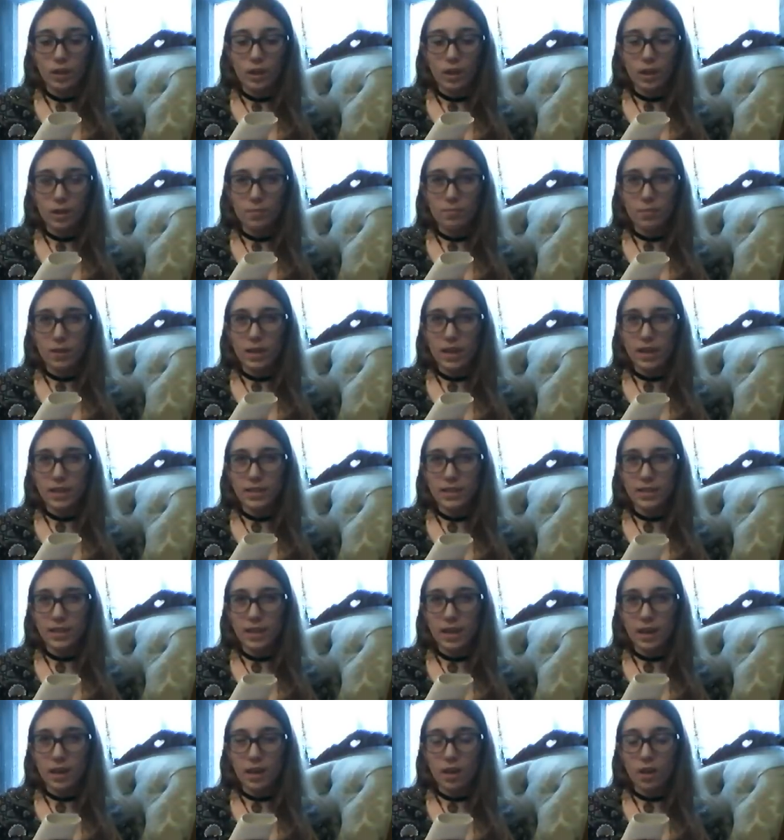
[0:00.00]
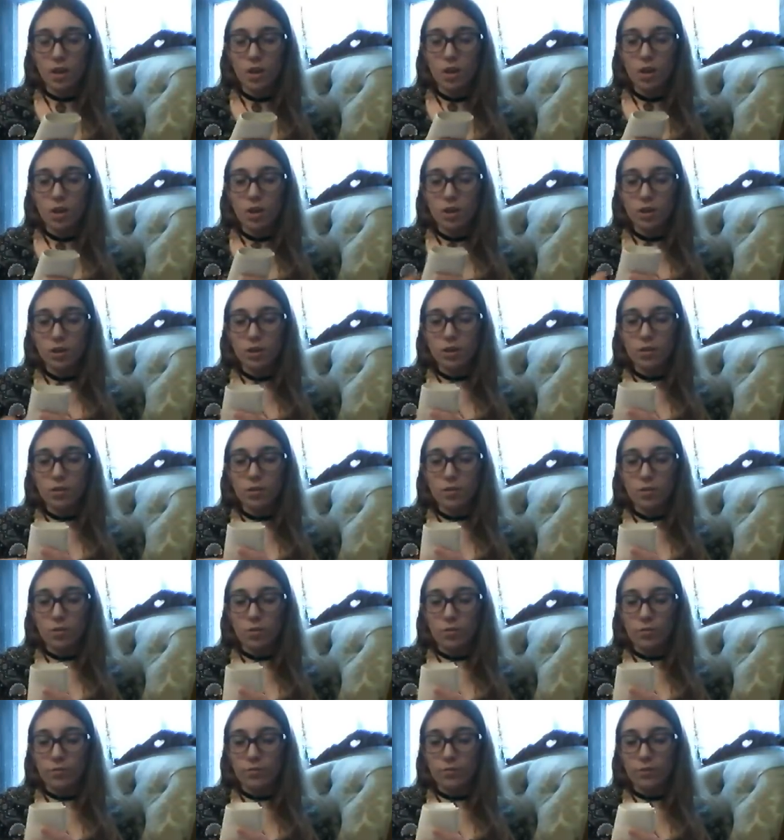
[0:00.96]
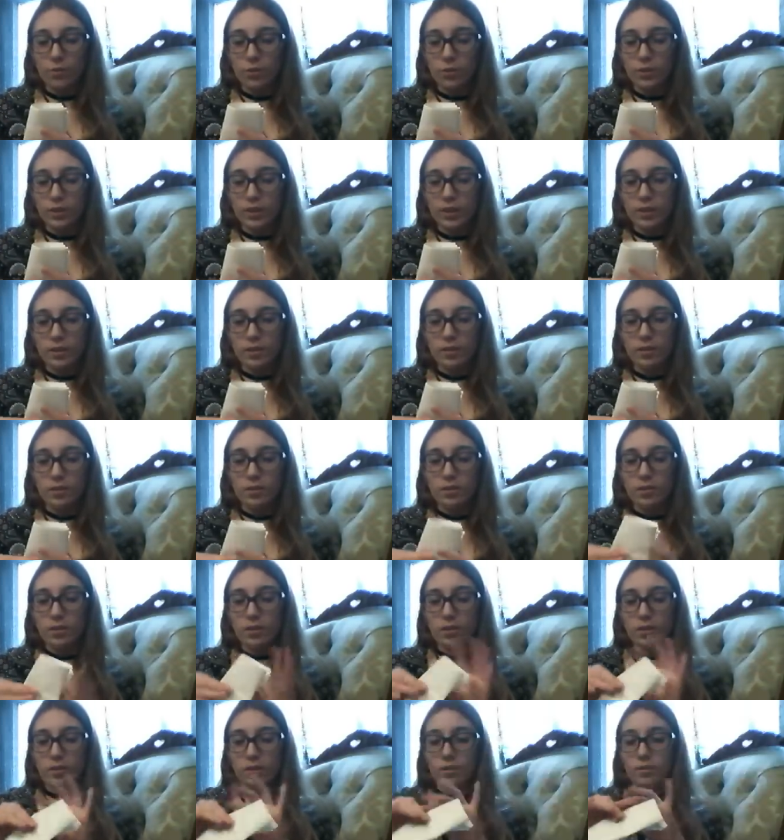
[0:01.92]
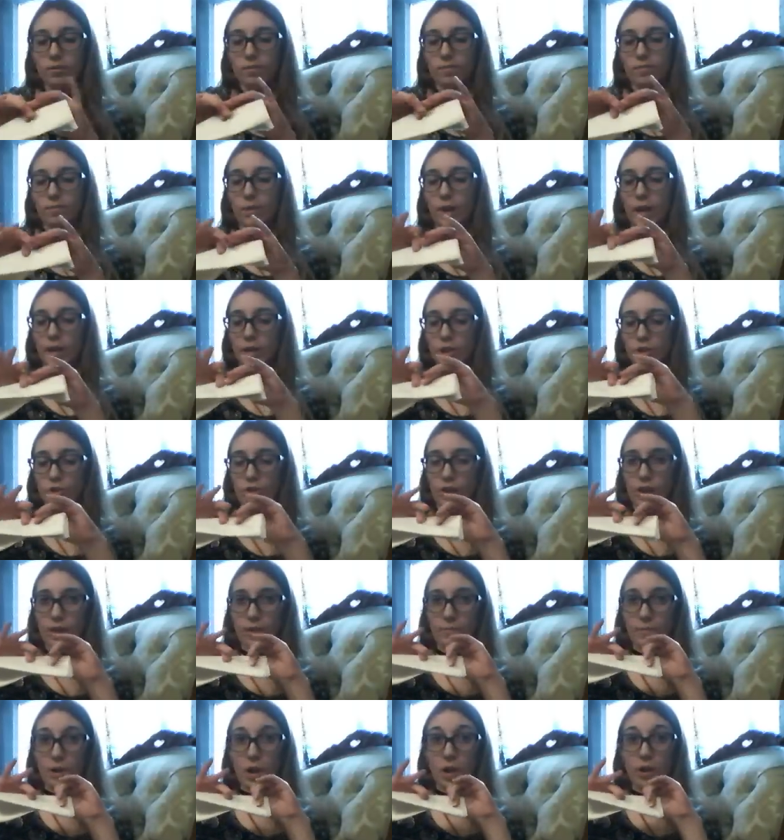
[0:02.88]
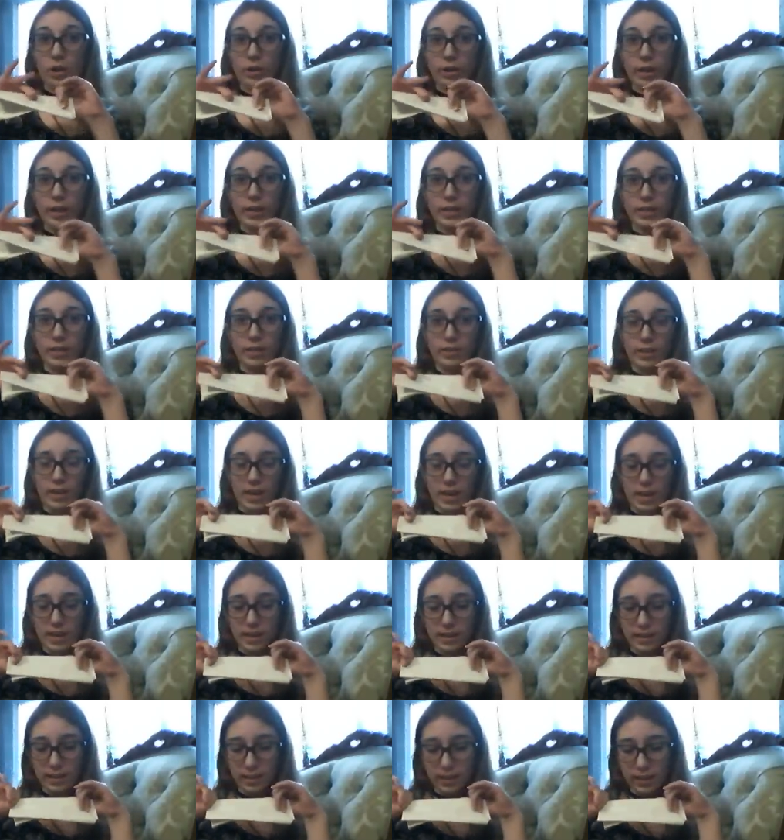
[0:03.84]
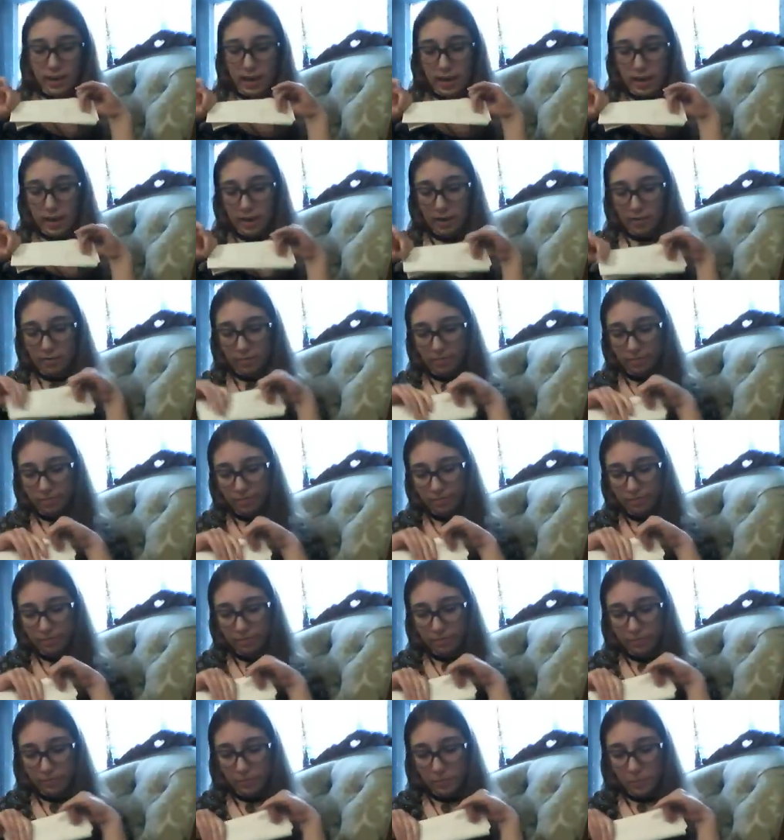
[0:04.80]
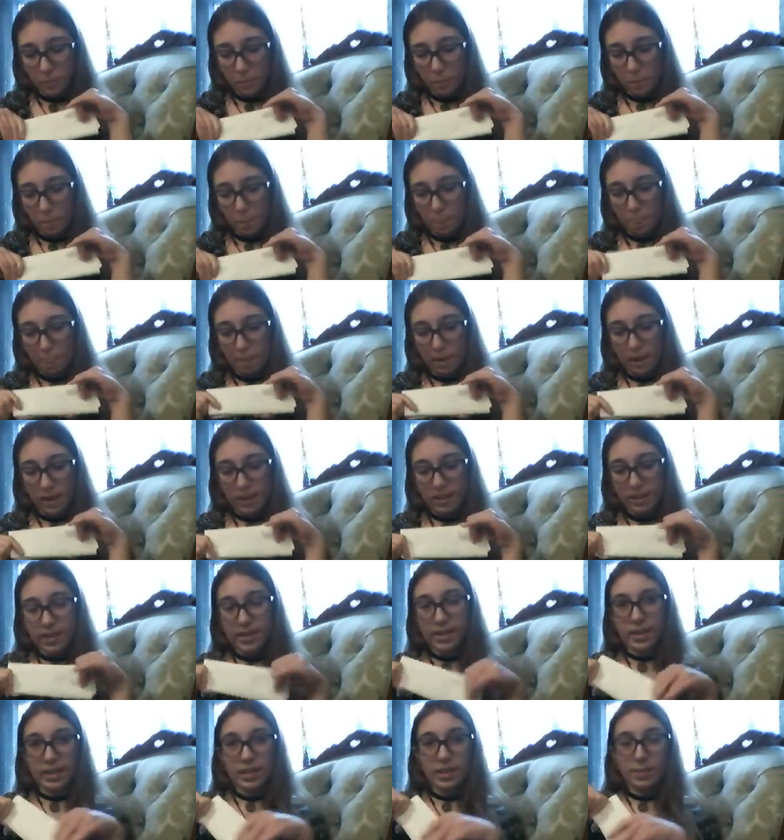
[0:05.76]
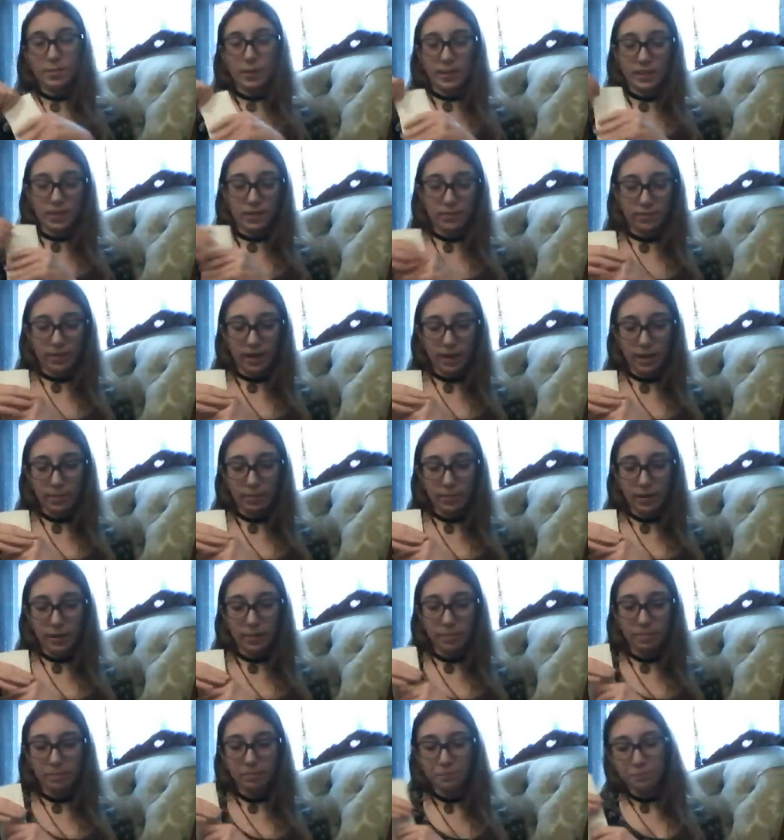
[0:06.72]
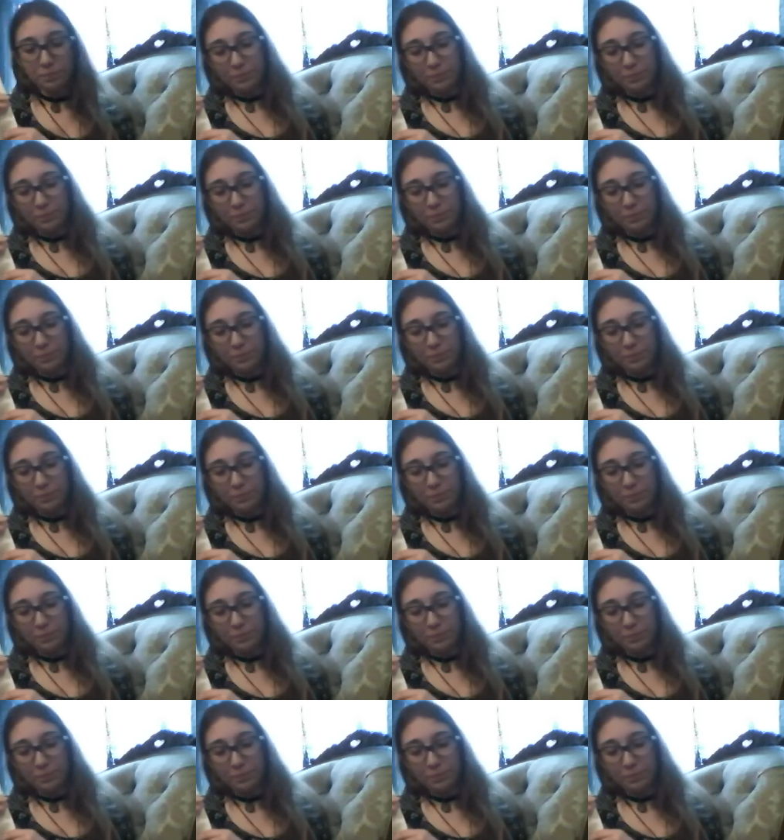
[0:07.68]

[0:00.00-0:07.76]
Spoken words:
I'm guessing folding the pentagram into the inside. It didn't specify, but...